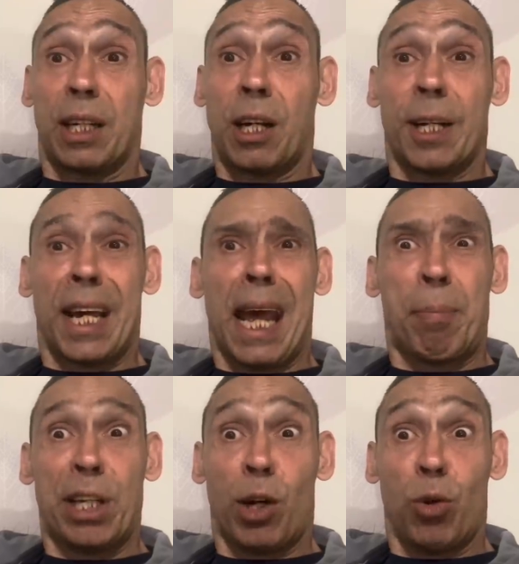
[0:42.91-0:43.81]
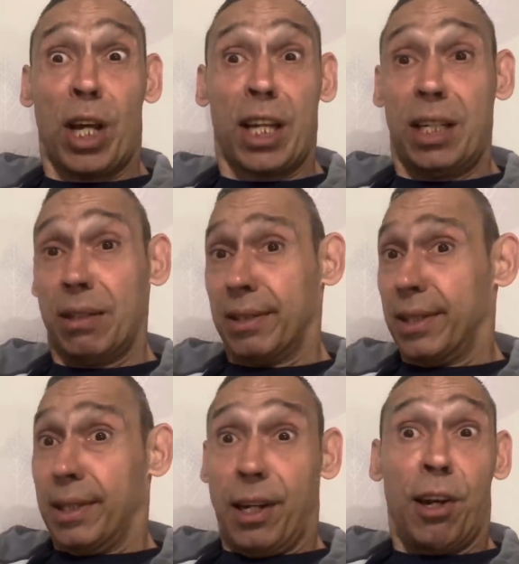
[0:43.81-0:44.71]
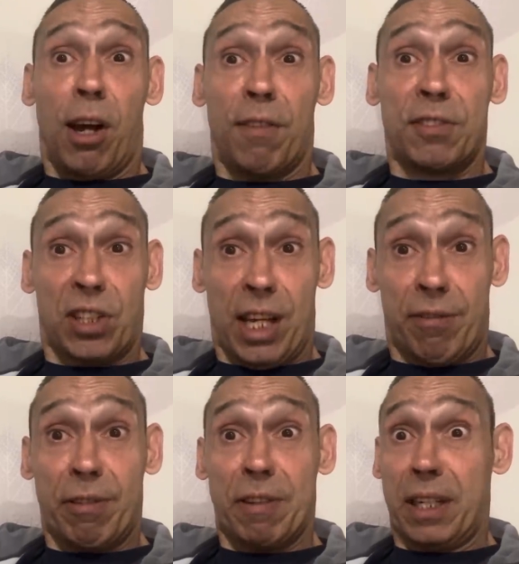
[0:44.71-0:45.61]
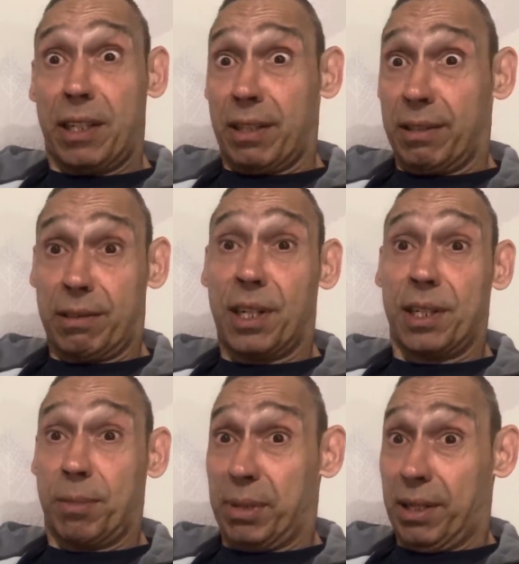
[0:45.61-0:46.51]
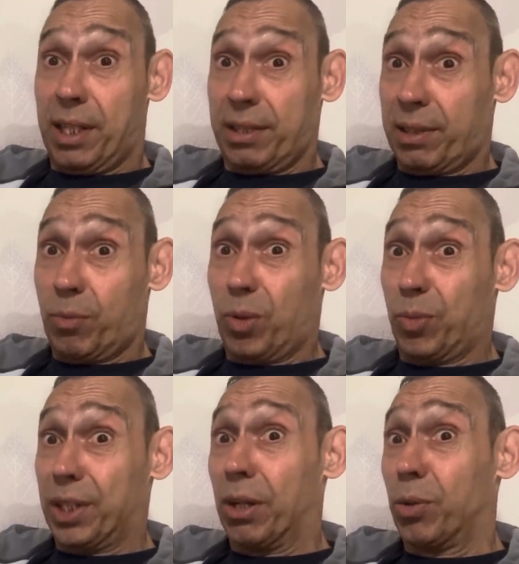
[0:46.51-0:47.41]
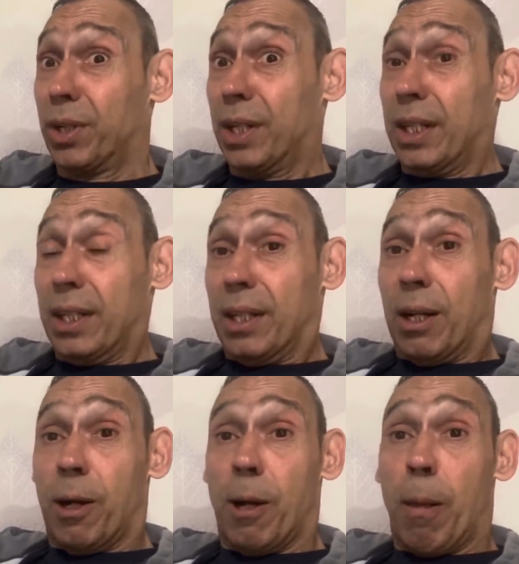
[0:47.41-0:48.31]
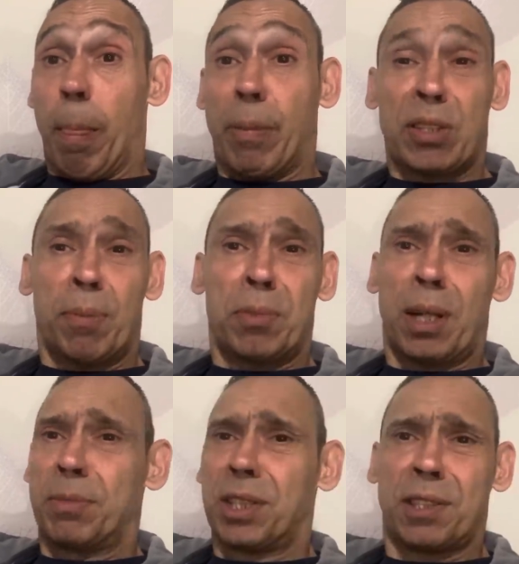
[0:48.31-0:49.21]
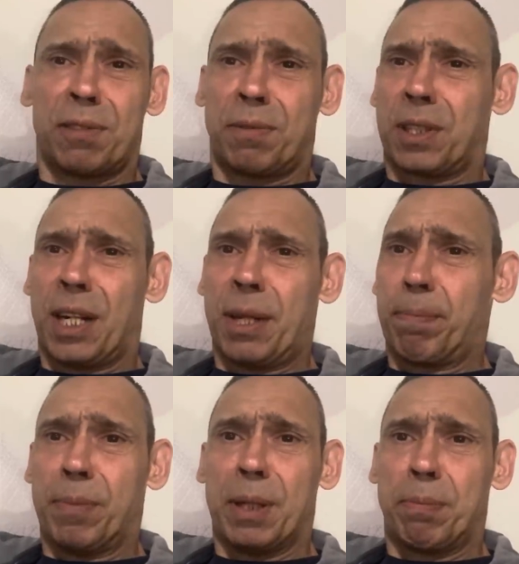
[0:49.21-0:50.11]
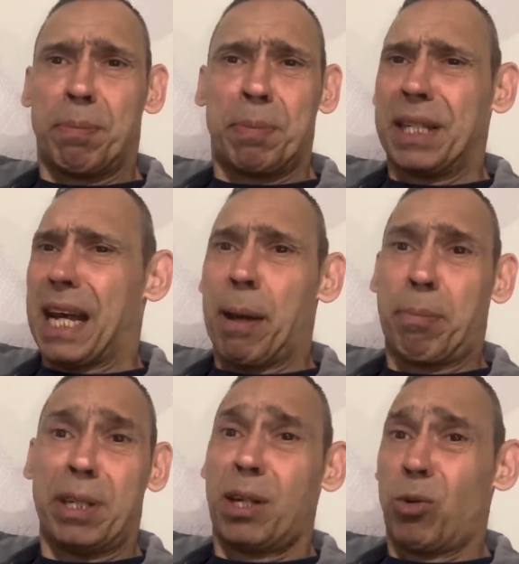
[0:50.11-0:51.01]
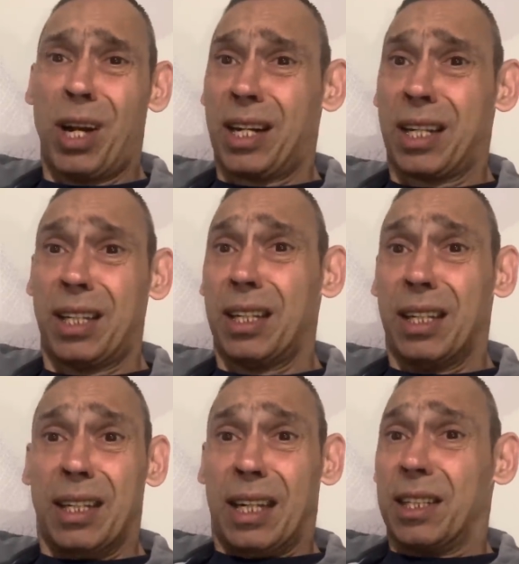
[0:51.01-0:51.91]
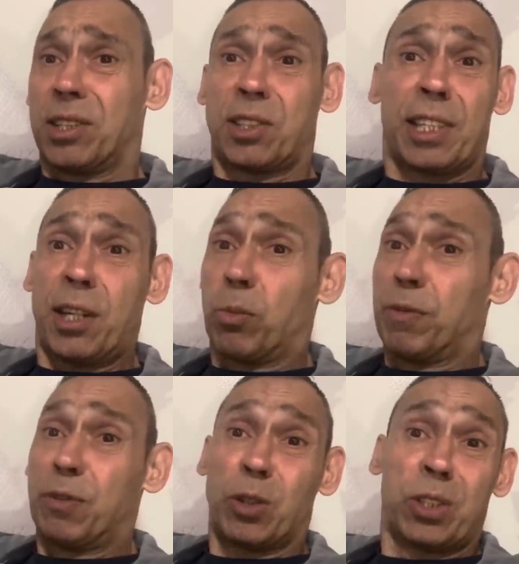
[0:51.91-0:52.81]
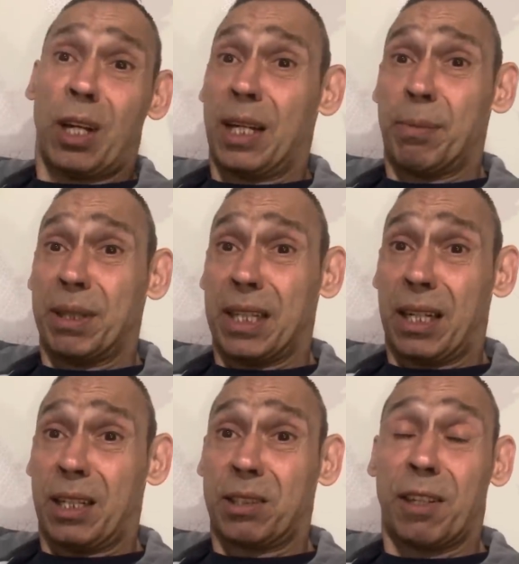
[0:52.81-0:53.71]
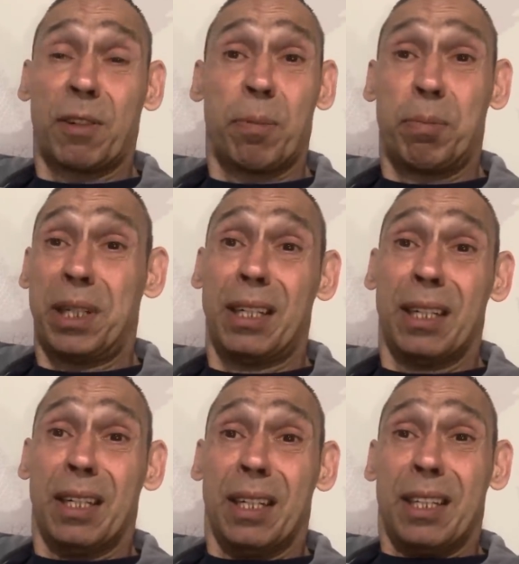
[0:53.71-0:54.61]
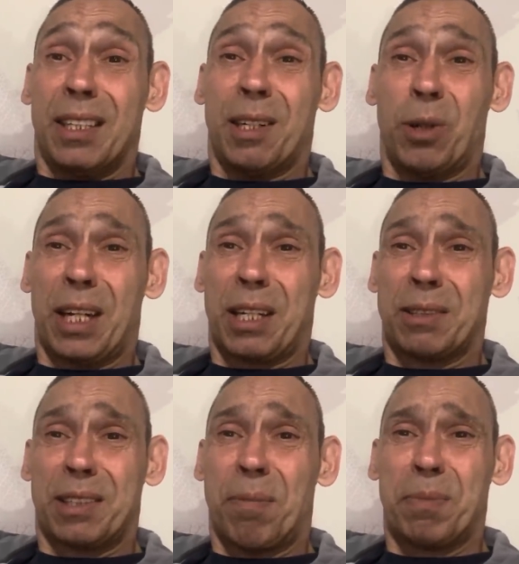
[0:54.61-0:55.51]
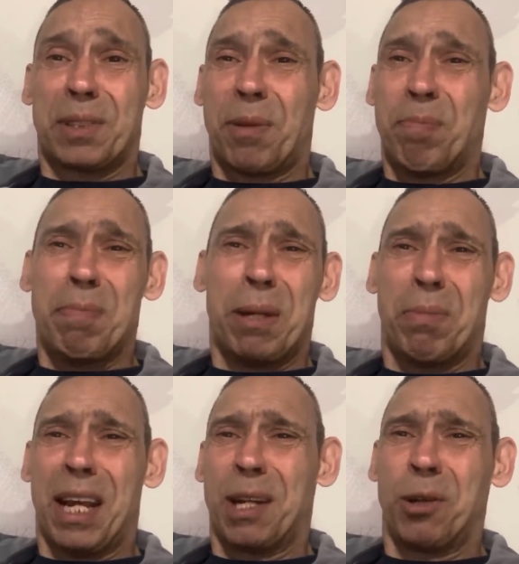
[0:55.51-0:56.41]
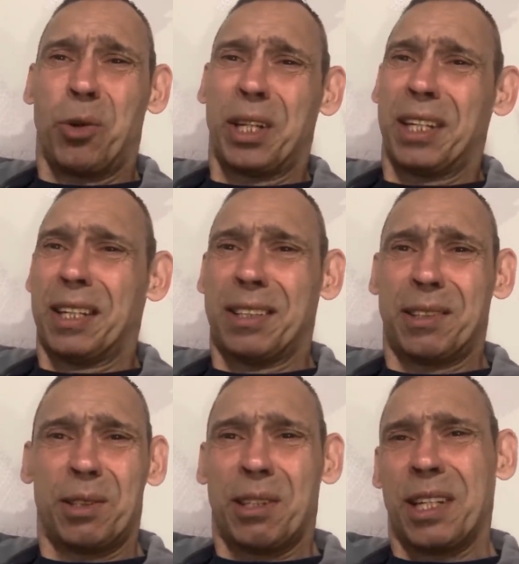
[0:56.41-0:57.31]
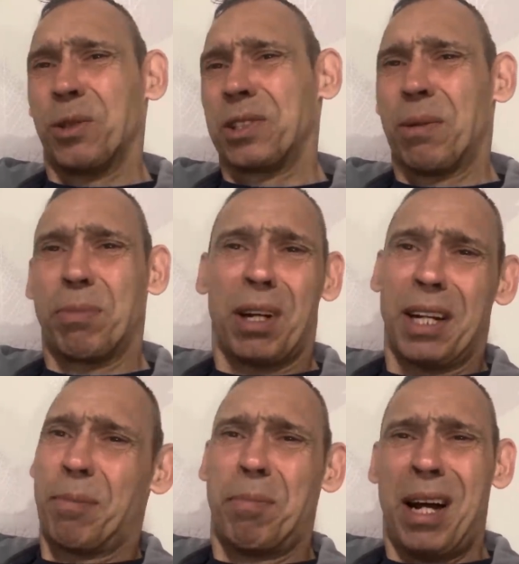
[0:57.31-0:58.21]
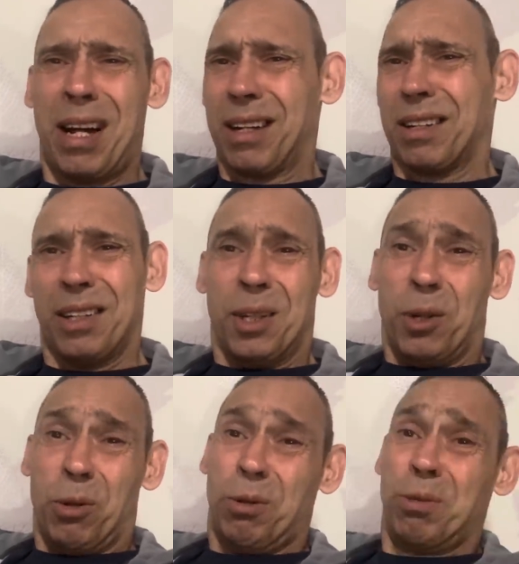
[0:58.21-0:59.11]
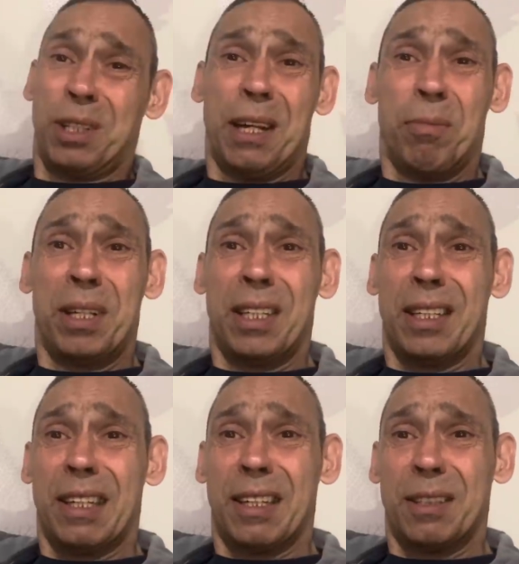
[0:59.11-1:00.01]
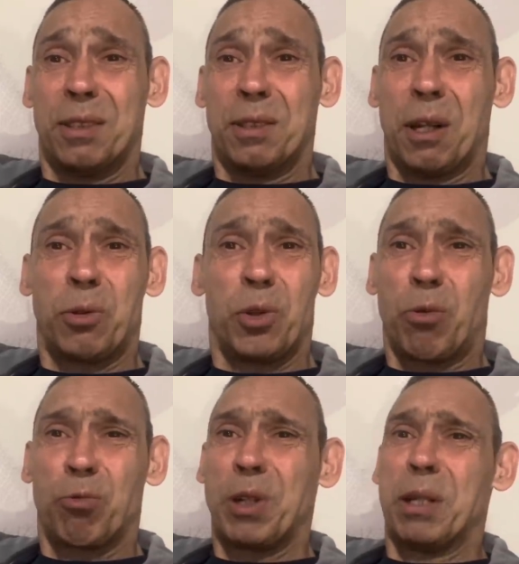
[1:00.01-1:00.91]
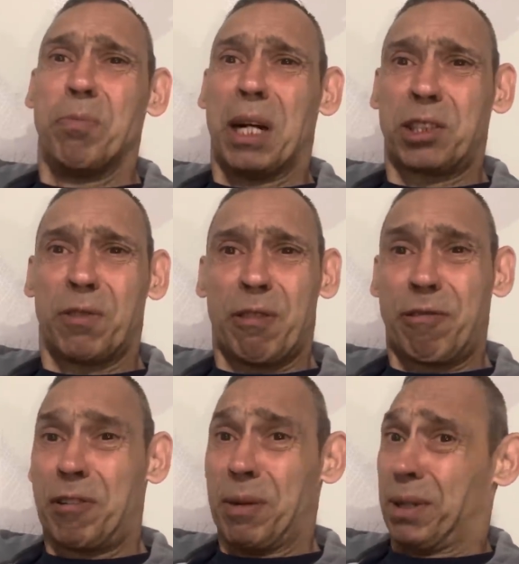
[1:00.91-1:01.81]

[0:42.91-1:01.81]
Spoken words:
Kind of happy-go-lucky, laughs at everything. It's kind of a bit like someone we know. But sometimes this kind of being happy-go-lucky and just getting on with your time and that kind of stuff can be, you know, like some men might look at it as like you're some kind of mug, or you know what I mean, that, you know, you're not really much of a threat.